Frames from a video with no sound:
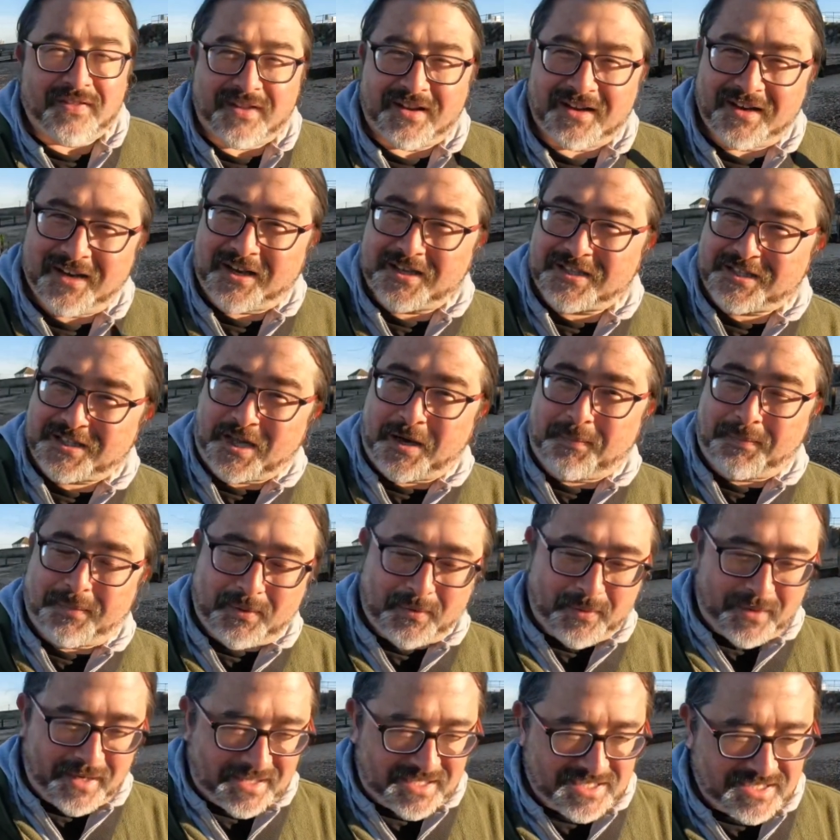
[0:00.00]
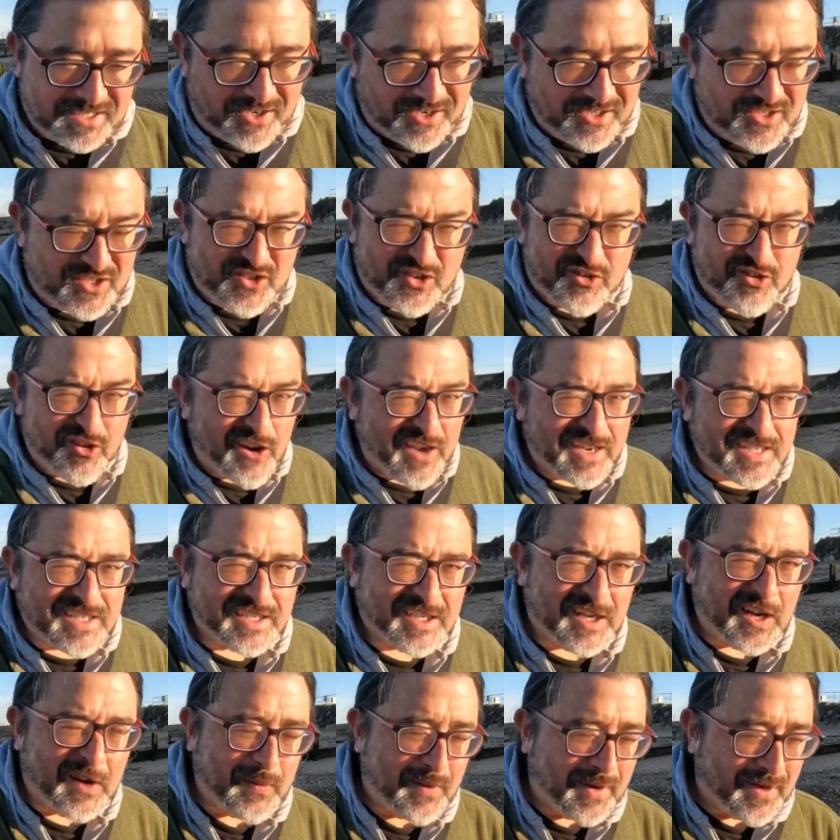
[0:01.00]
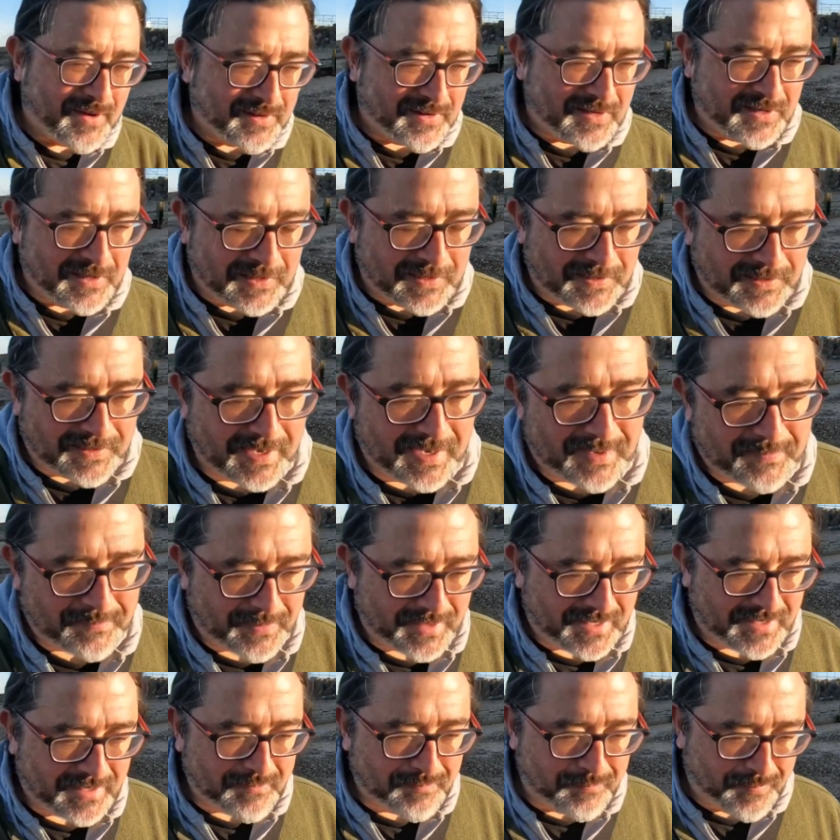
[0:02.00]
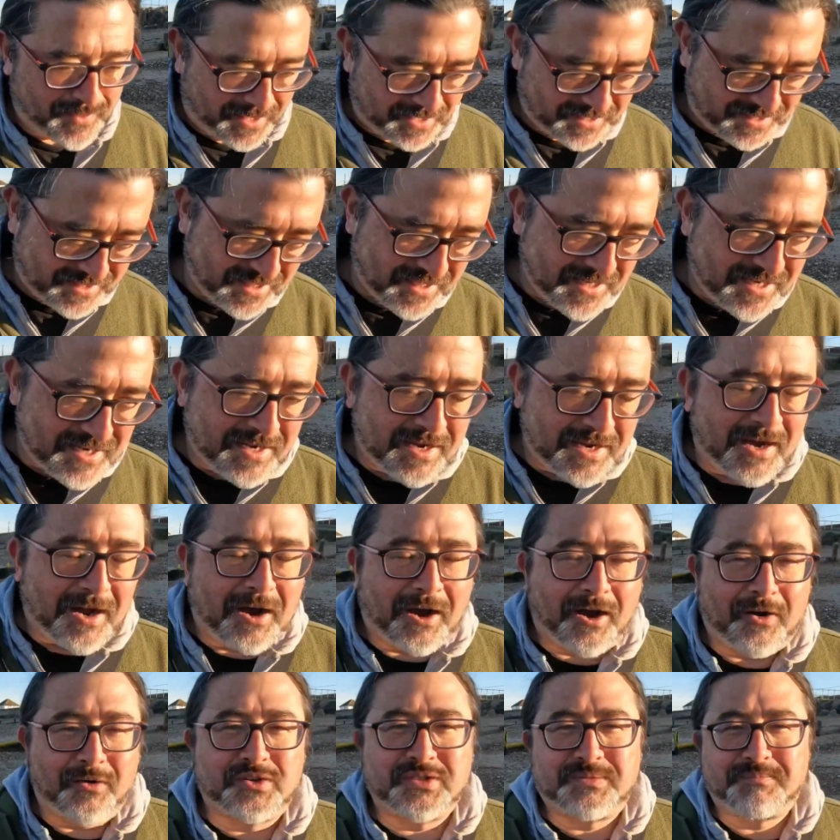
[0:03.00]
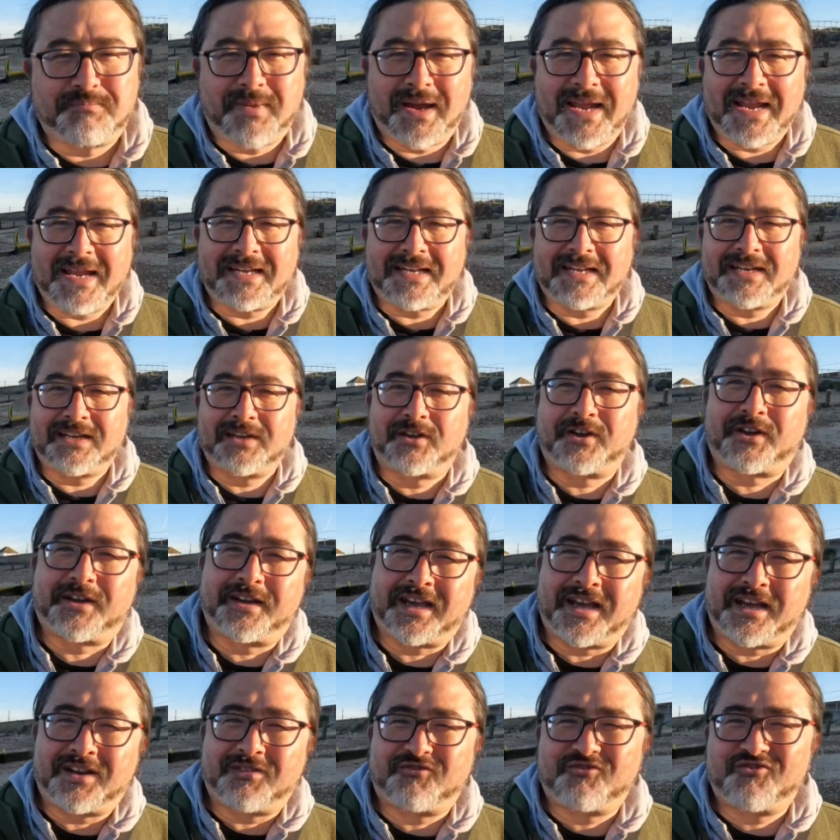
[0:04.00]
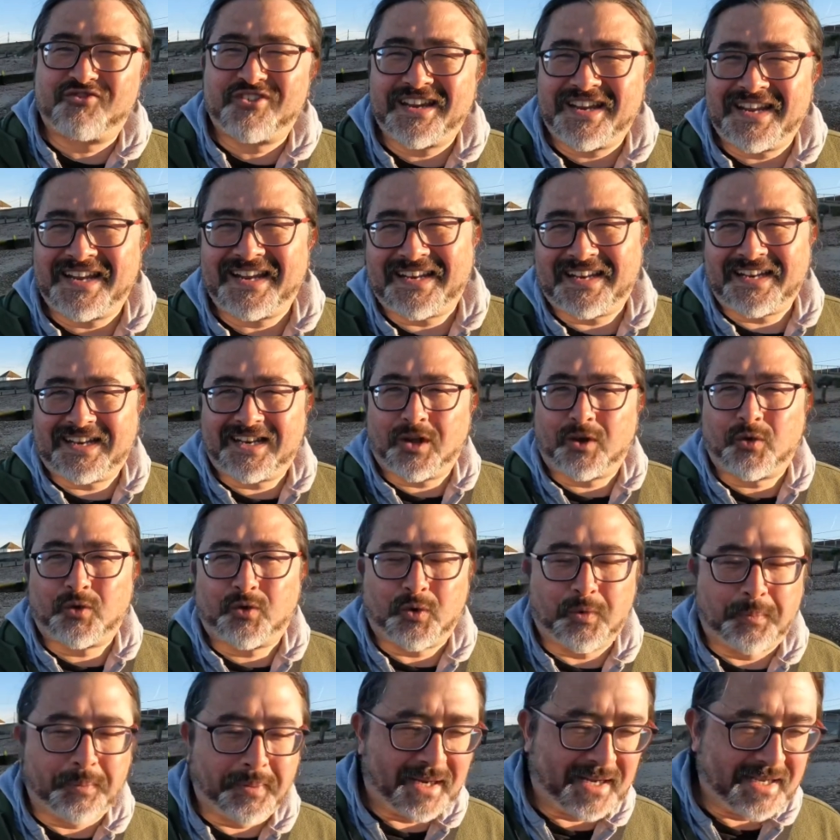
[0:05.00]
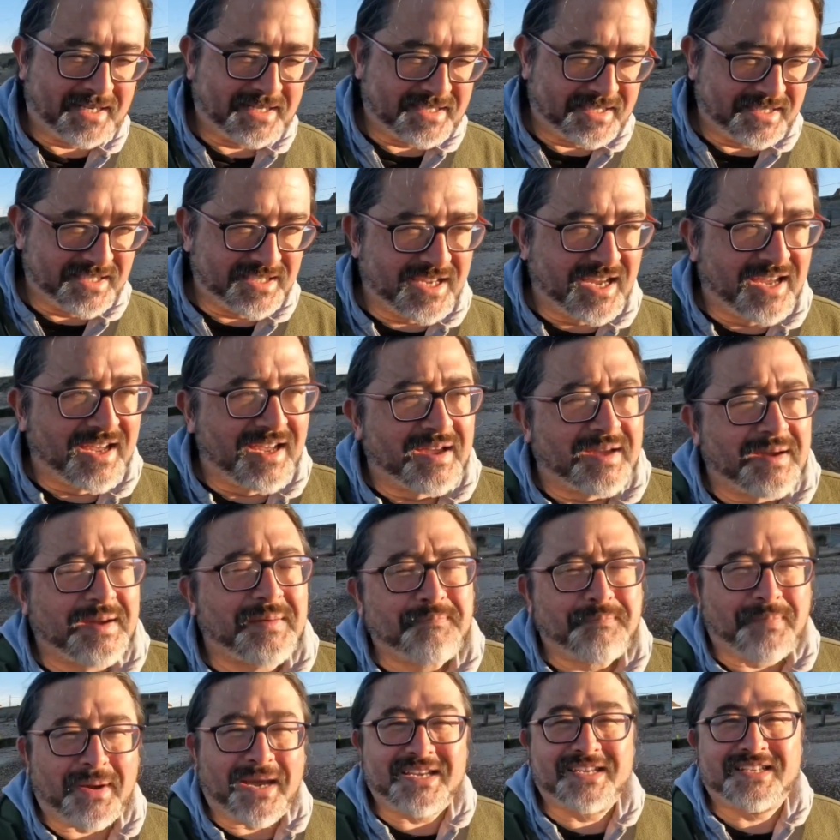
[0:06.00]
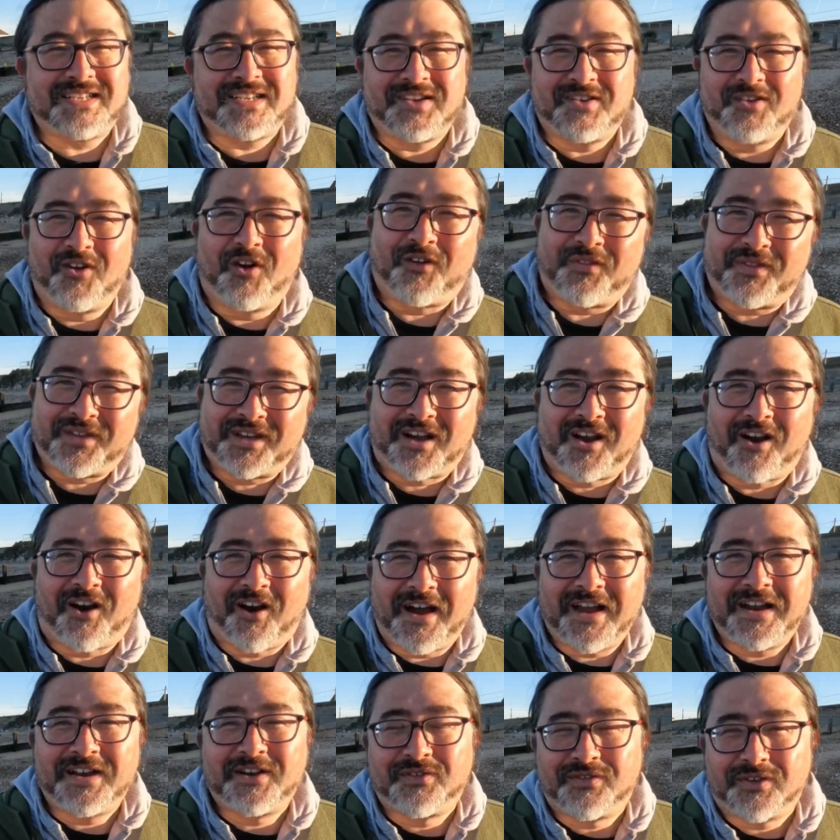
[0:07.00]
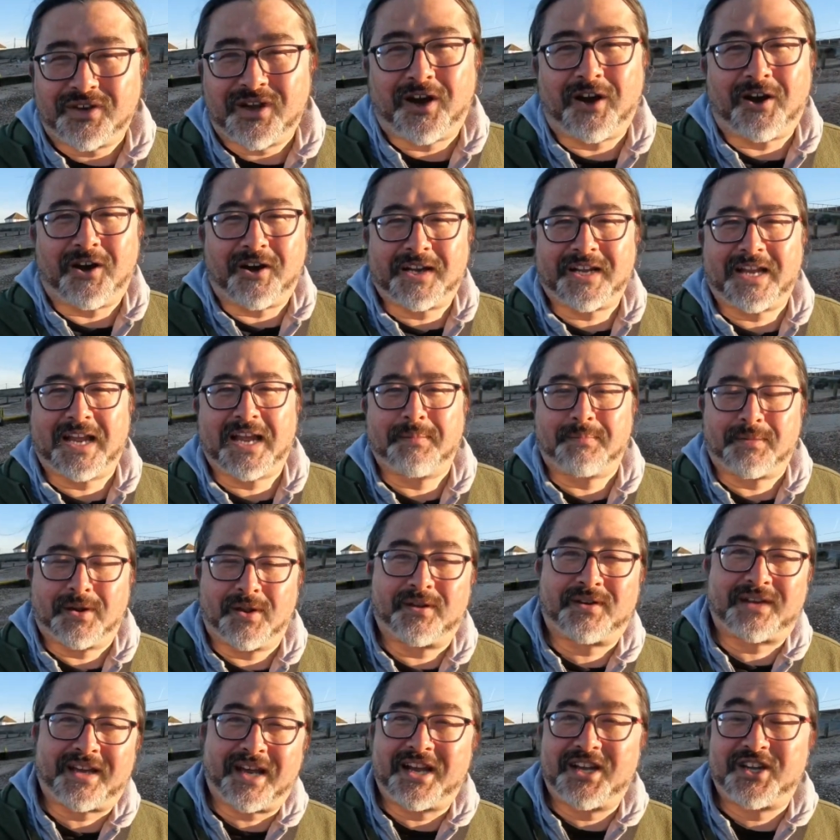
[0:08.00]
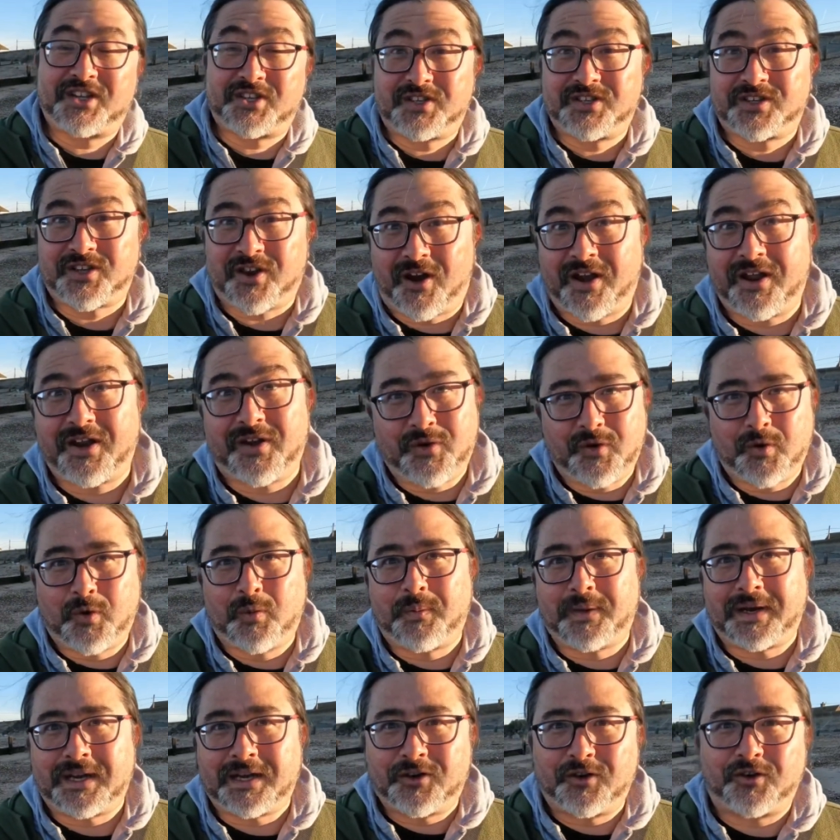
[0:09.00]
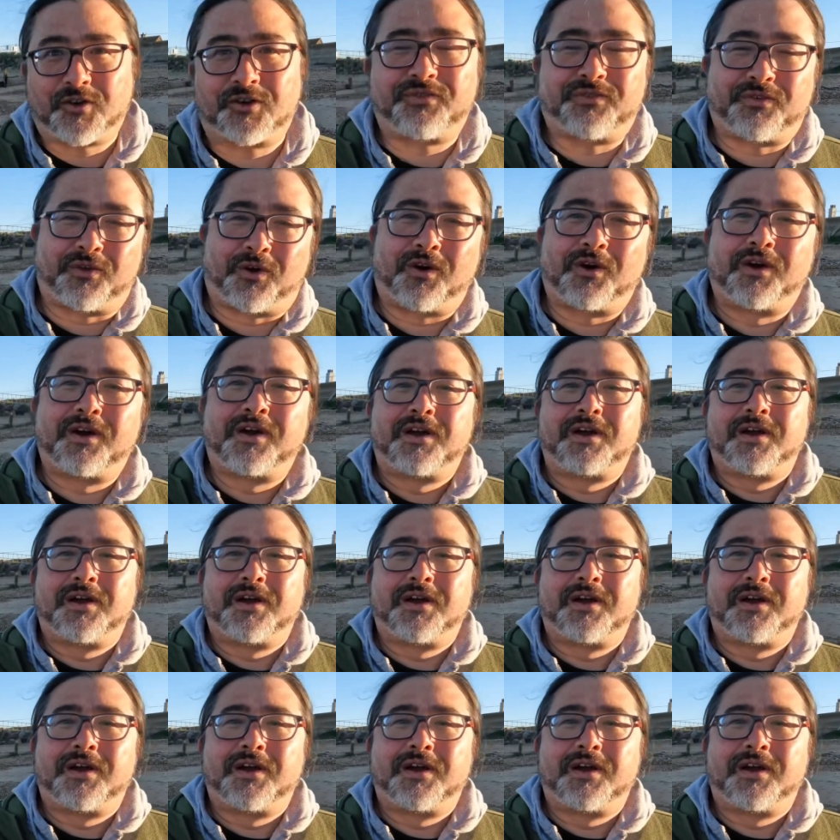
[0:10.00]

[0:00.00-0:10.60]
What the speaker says: The last couple of weeks I tried to go out car camping, but I was mainly looking at really local places, basically not the kind of car camp locations I normally look for.